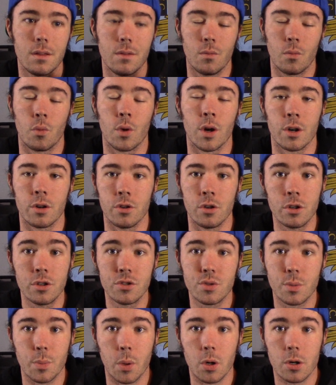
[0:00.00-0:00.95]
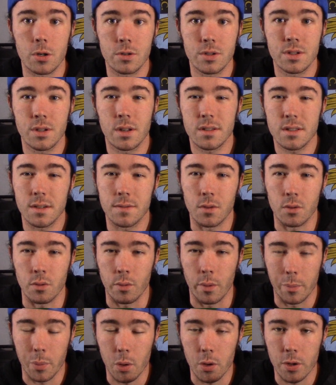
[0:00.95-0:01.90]
where news reporters and all that stuff are
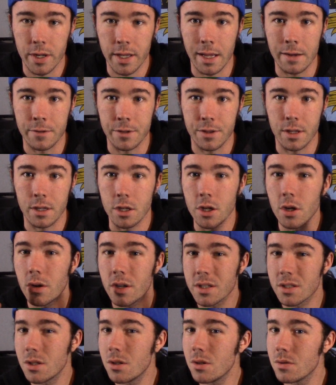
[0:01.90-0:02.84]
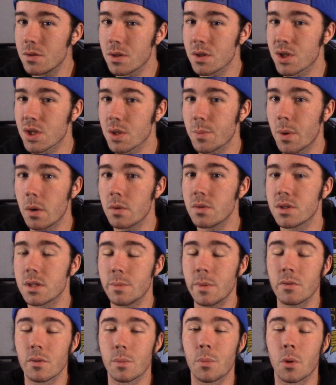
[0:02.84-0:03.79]
reporting everything, because news is supposed
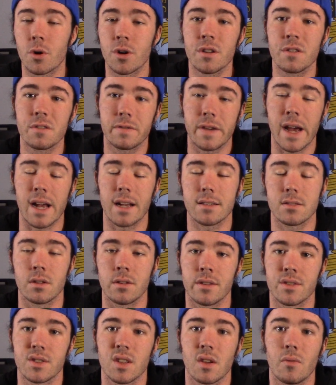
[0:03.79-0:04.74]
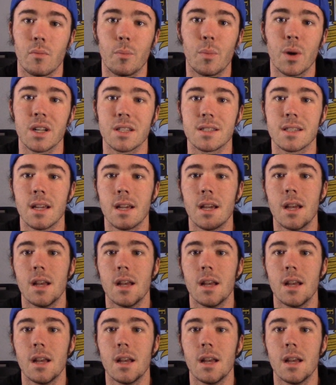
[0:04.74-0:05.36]
to be reporting facts and all that stuff. But